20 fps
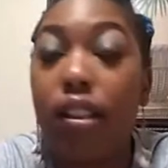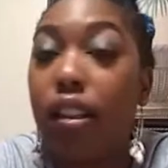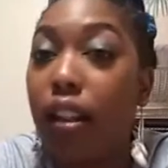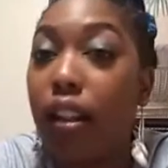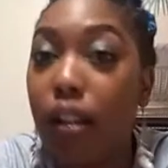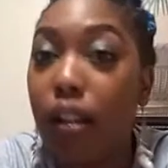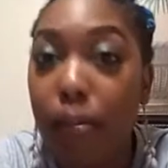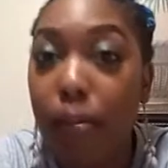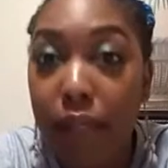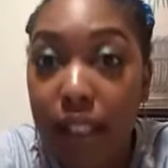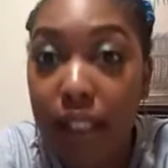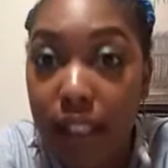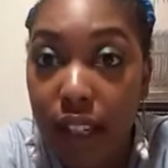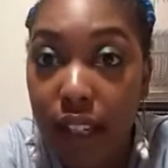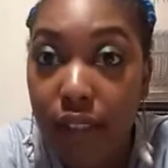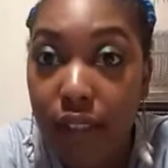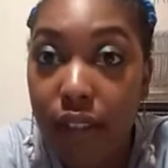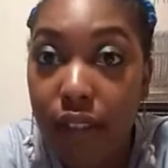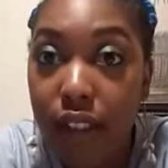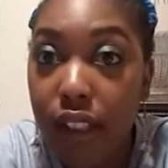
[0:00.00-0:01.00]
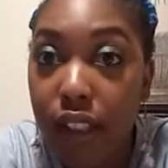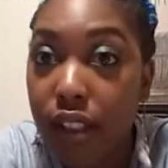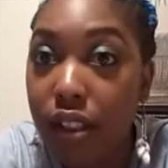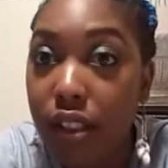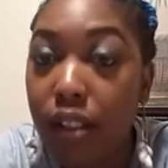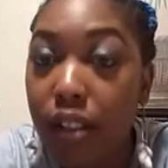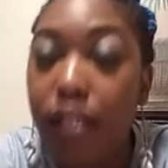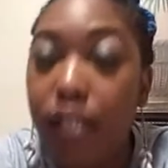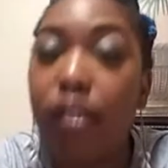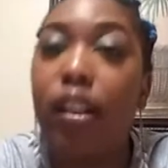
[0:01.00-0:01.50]
gonna be 7 this
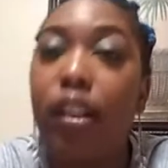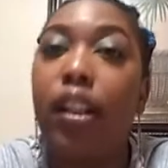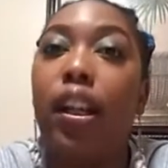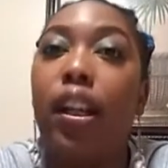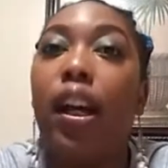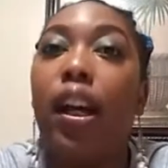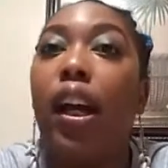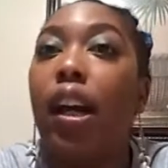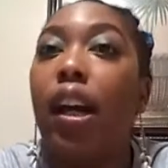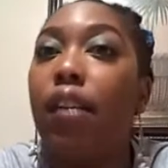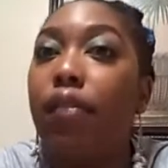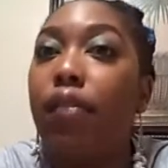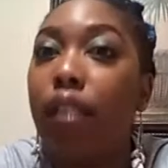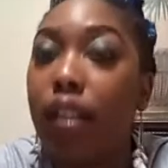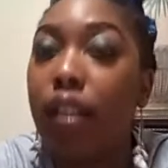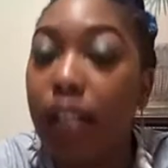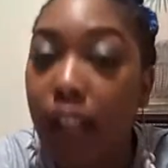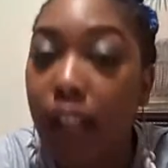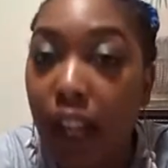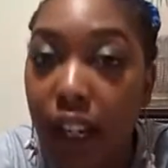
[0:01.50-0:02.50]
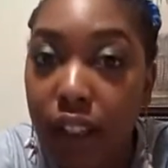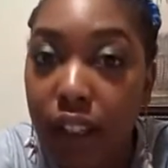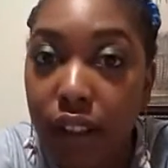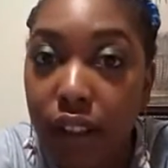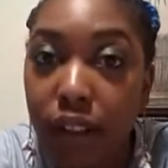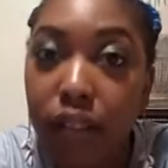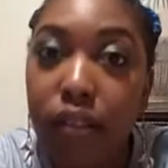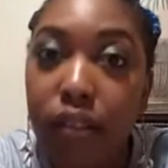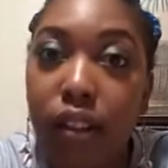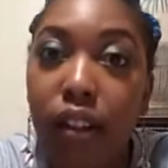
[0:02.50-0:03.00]
year, and I have a
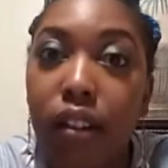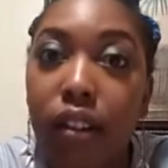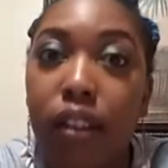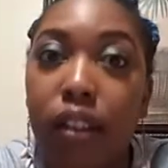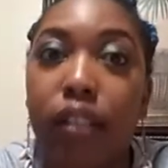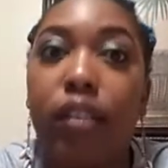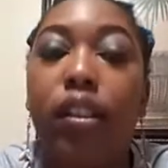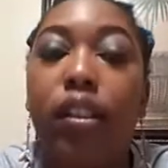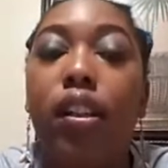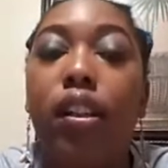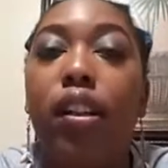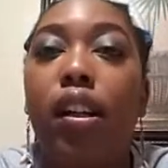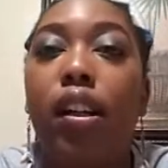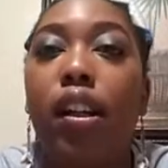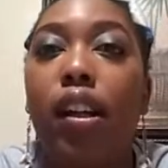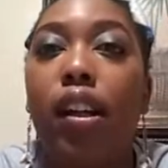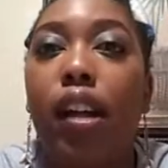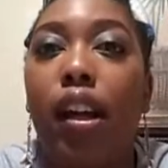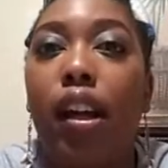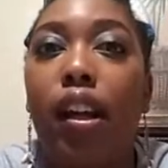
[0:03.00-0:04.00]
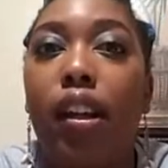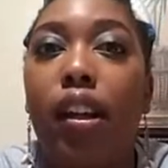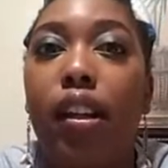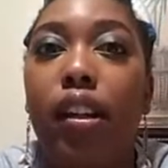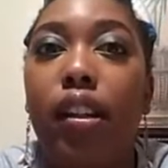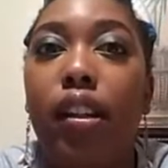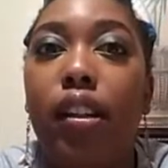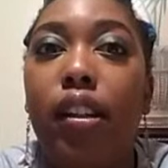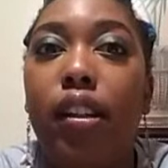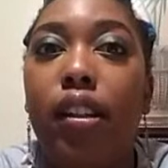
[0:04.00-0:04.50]
9-year-old daughter.
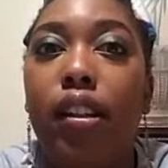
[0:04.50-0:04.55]
And